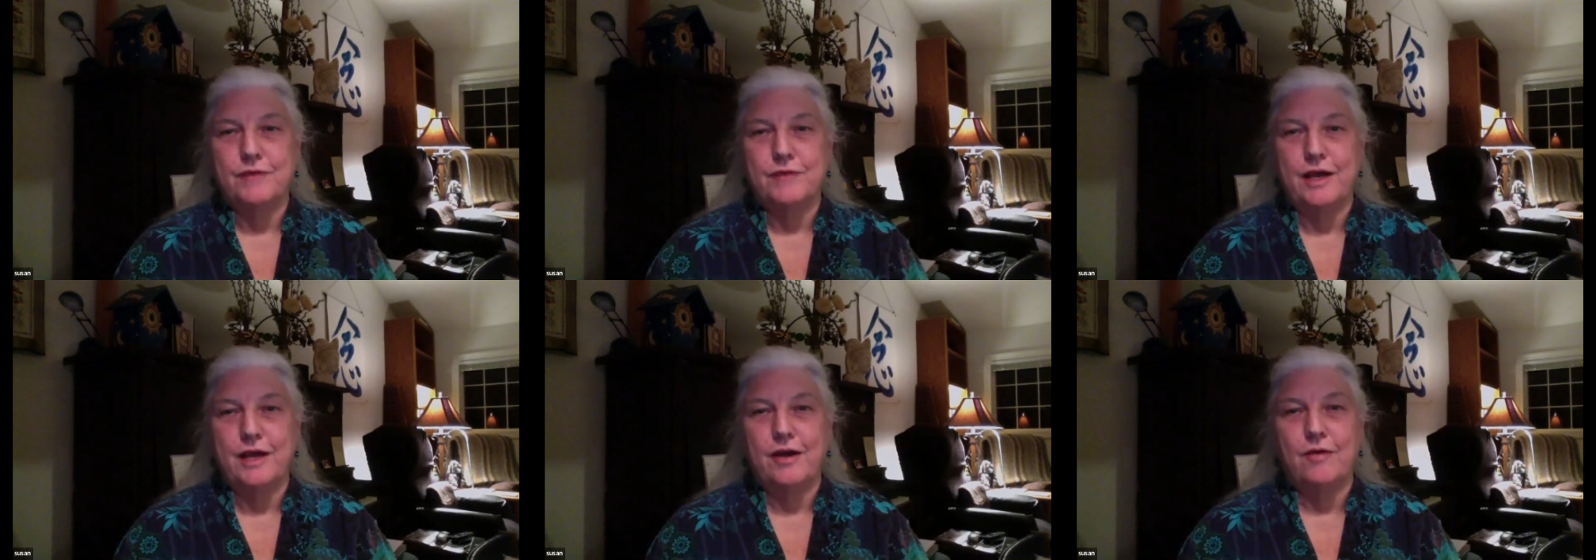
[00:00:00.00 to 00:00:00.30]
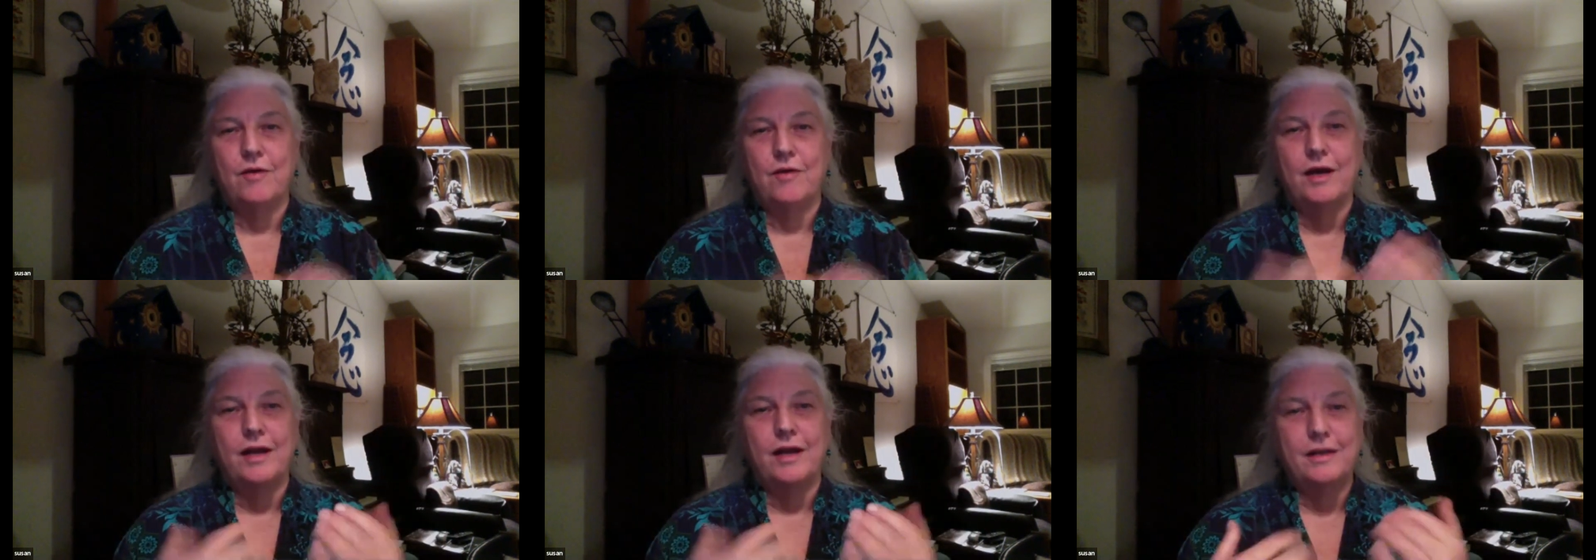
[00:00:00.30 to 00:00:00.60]

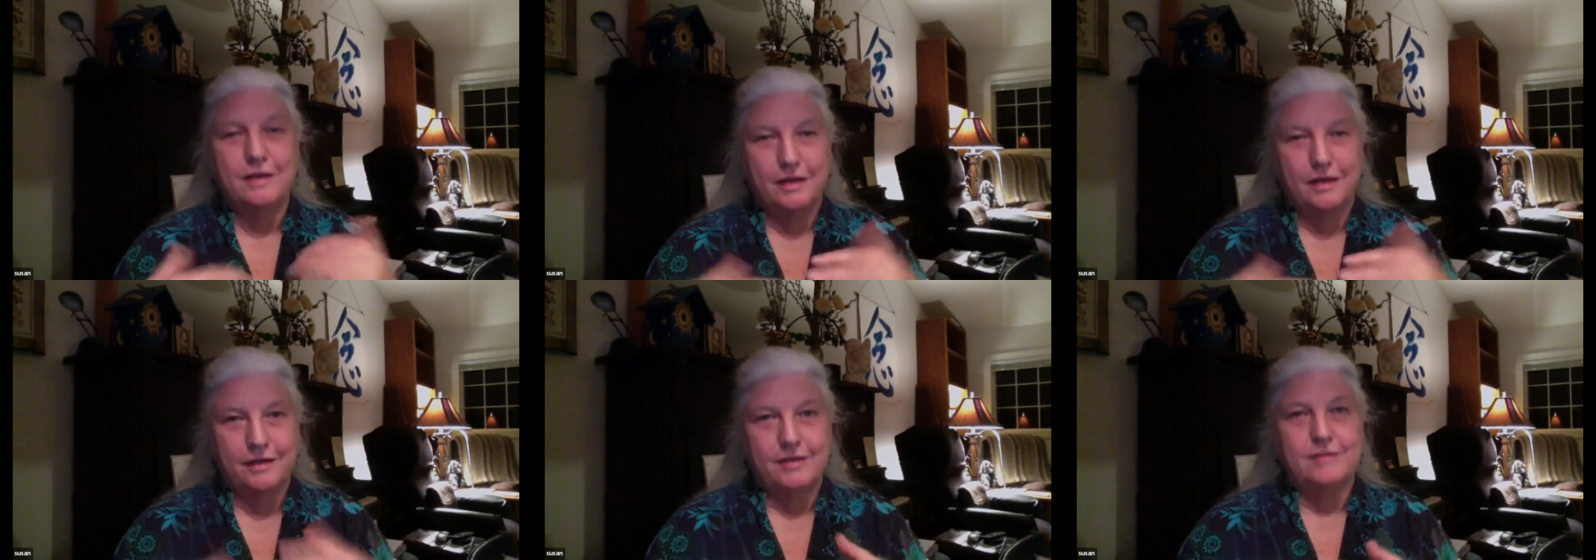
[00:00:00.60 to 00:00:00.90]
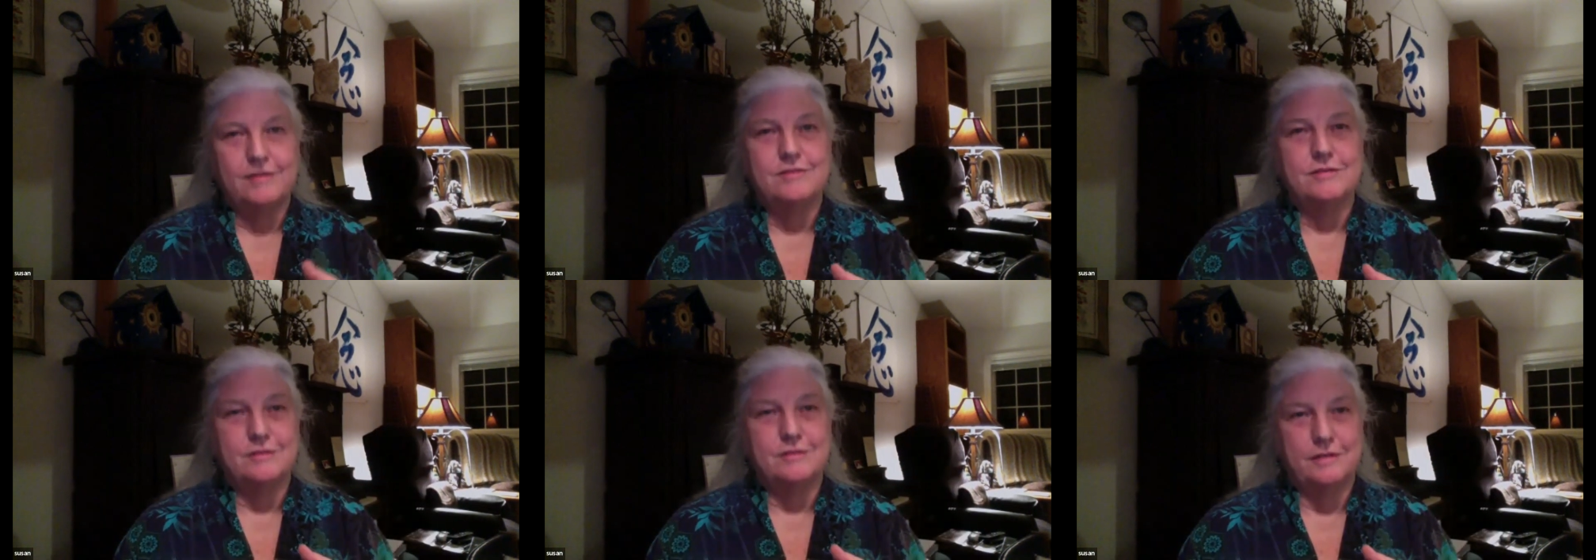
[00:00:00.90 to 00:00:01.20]
how I got
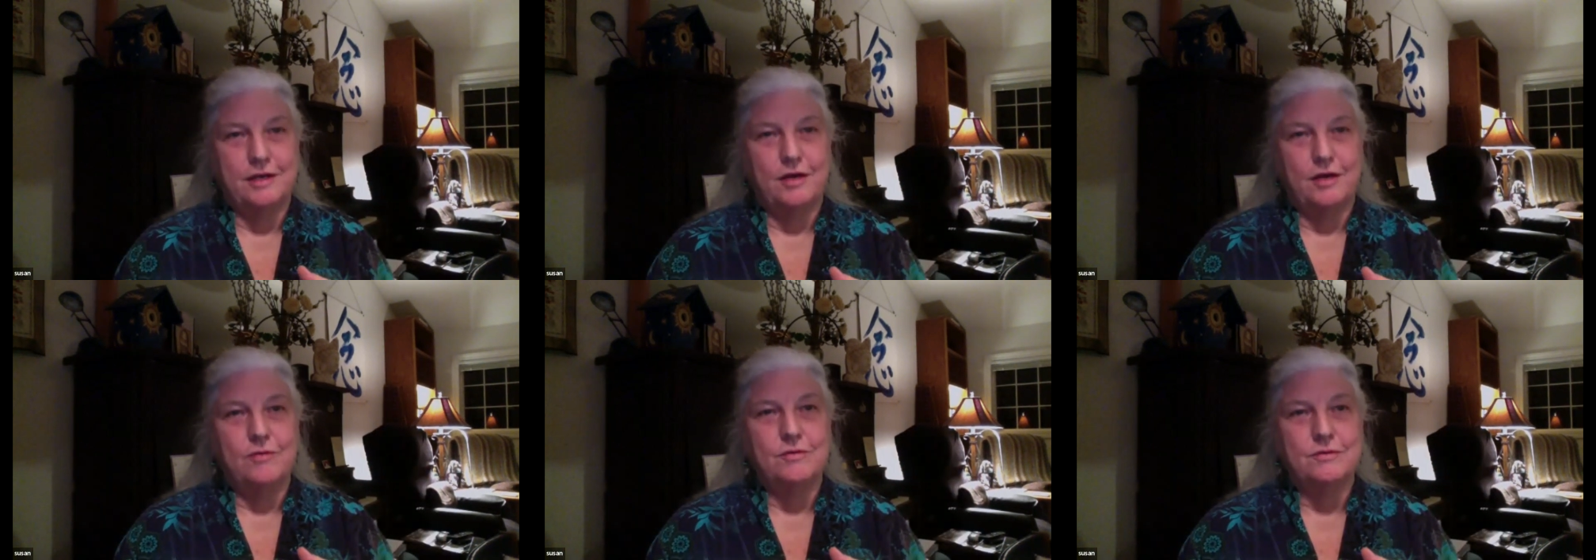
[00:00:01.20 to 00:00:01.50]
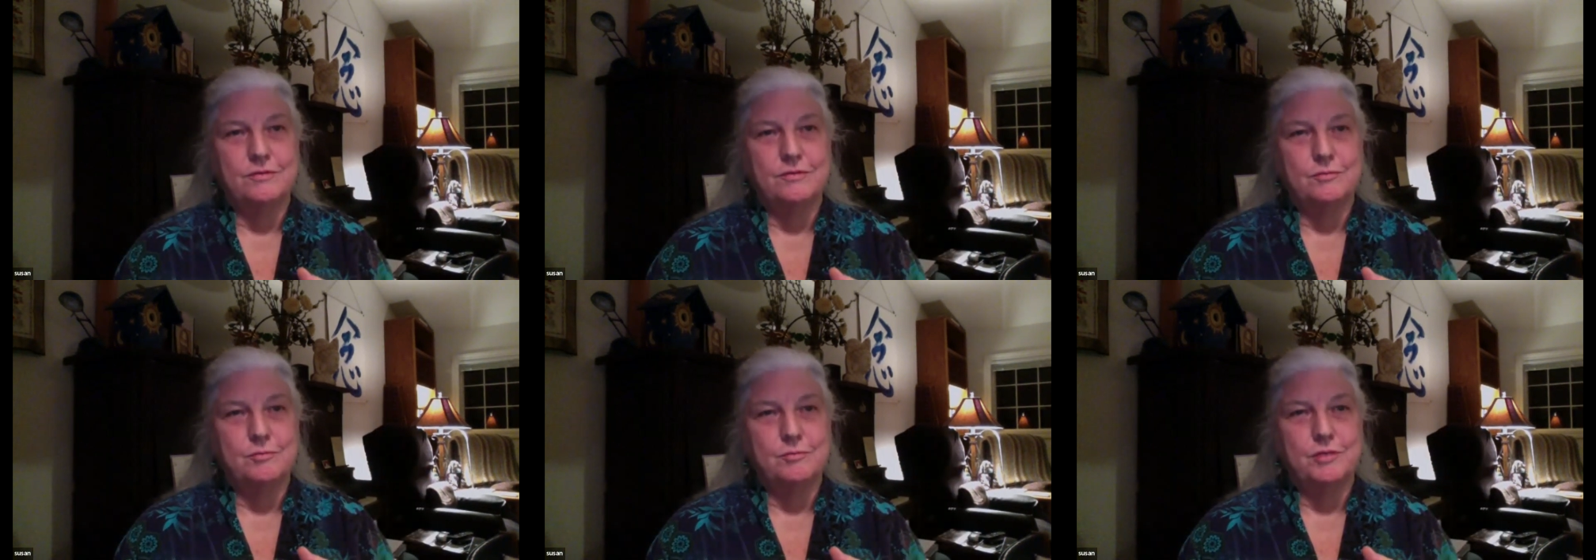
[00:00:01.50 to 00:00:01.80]
into Taoism,